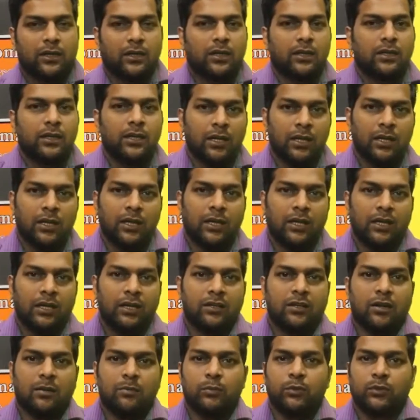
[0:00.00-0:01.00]
Really,
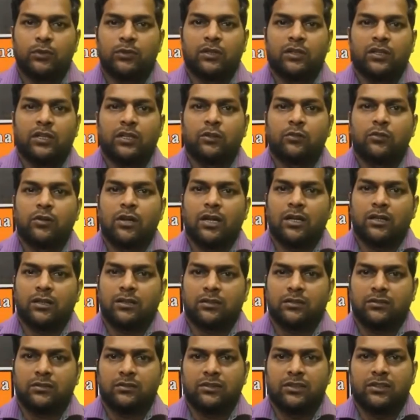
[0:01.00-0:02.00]
computer
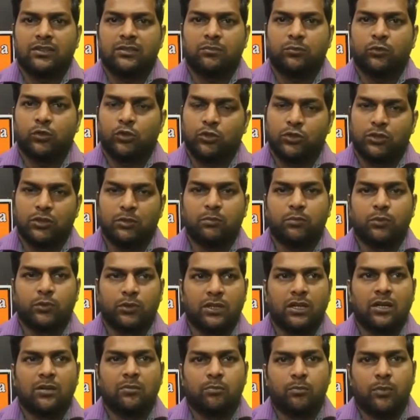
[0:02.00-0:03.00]
network is most
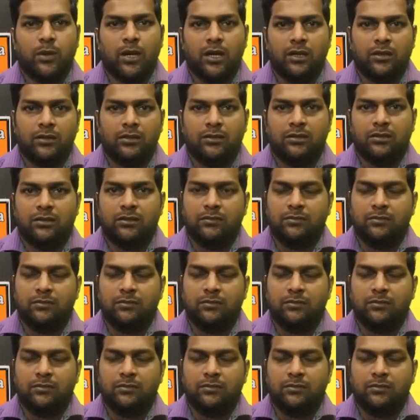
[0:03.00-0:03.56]
important part.